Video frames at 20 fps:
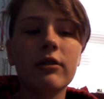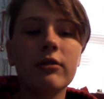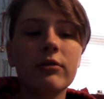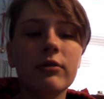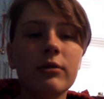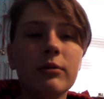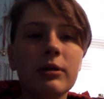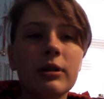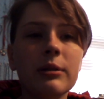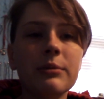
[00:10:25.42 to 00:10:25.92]
I
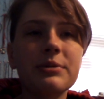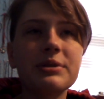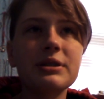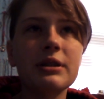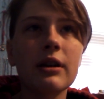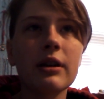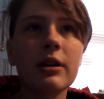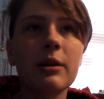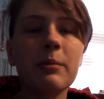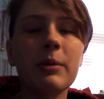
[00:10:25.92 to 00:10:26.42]
don't know what I was
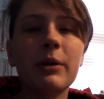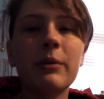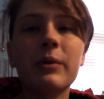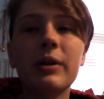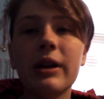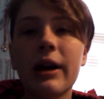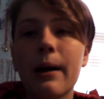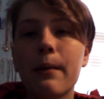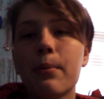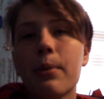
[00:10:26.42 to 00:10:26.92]
talking
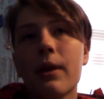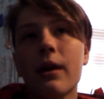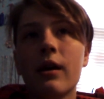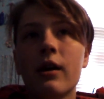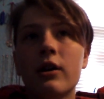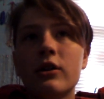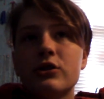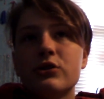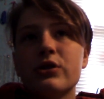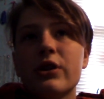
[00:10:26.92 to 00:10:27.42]
about. Yeah.
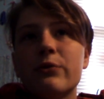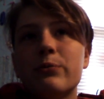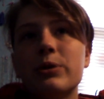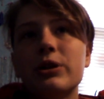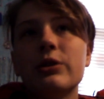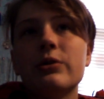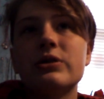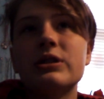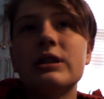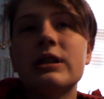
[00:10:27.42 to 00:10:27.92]
So I've
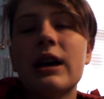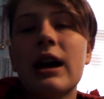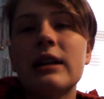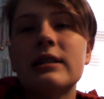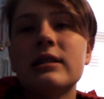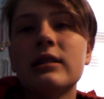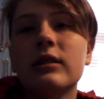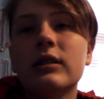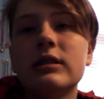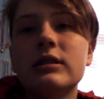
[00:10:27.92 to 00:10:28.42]
been using
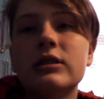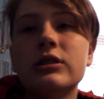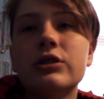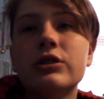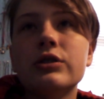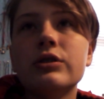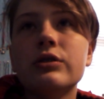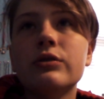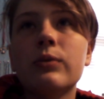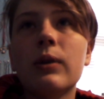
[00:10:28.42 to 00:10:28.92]
that to
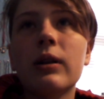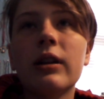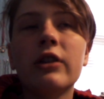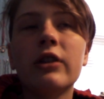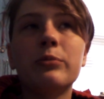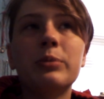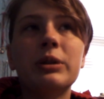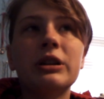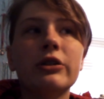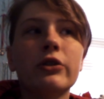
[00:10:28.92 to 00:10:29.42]
listen to while
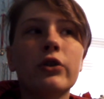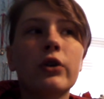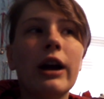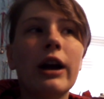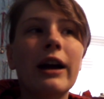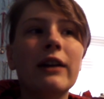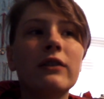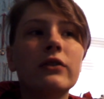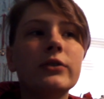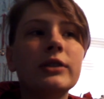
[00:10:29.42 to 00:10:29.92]
I've been
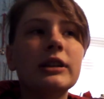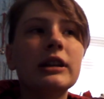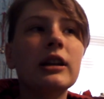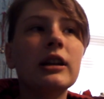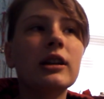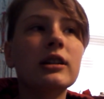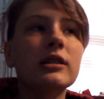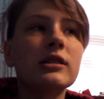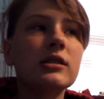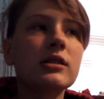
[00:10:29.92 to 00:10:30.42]

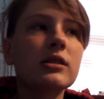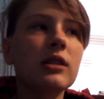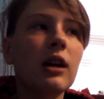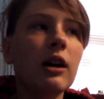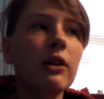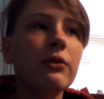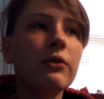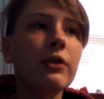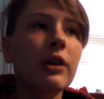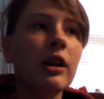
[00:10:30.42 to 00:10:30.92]
crafting and
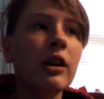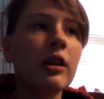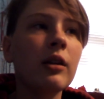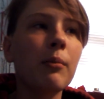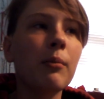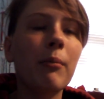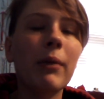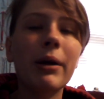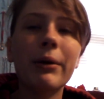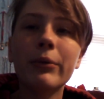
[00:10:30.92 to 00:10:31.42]
stuff
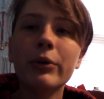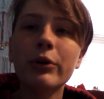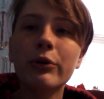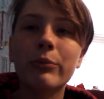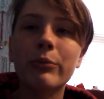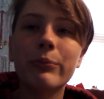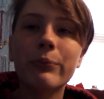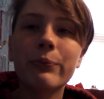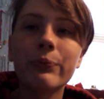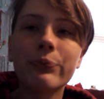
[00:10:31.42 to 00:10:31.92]
in my
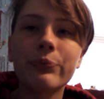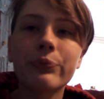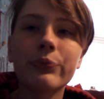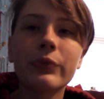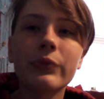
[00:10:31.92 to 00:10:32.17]
room.